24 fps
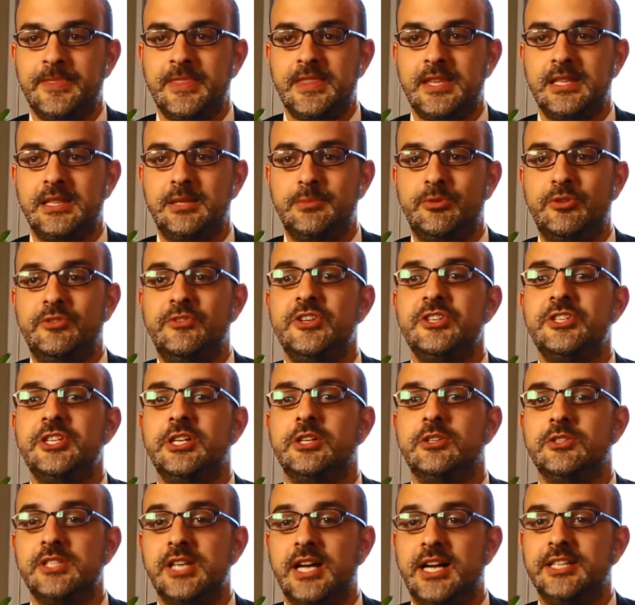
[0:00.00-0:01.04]
The provision
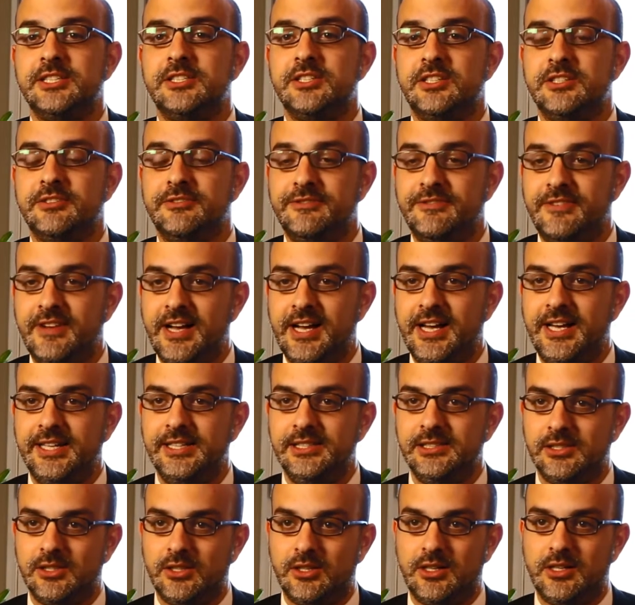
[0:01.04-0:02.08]
goes on to
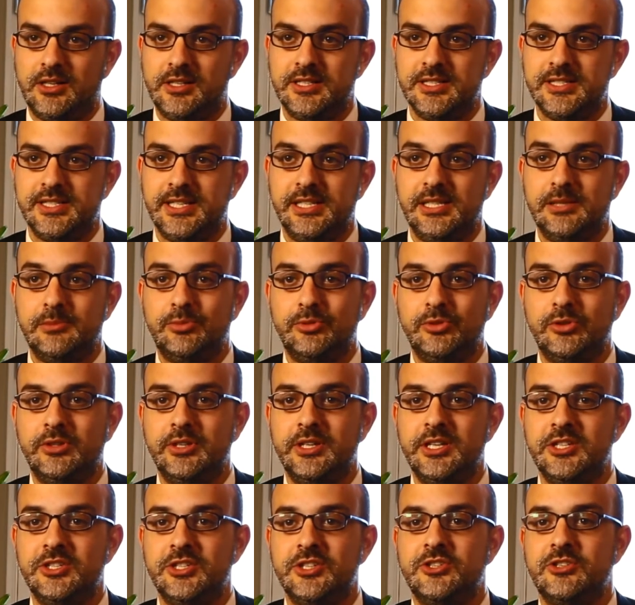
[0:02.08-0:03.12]
define cause, and the
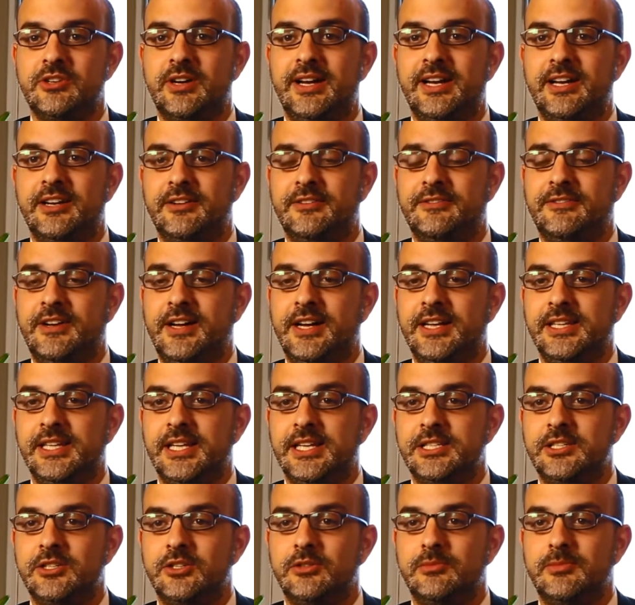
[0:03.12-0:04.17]
employee should try to define
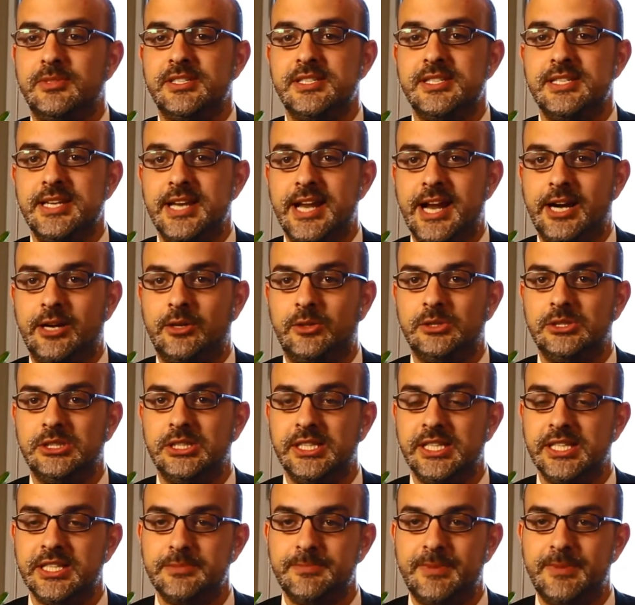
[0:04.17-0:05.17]
that term as narrowly as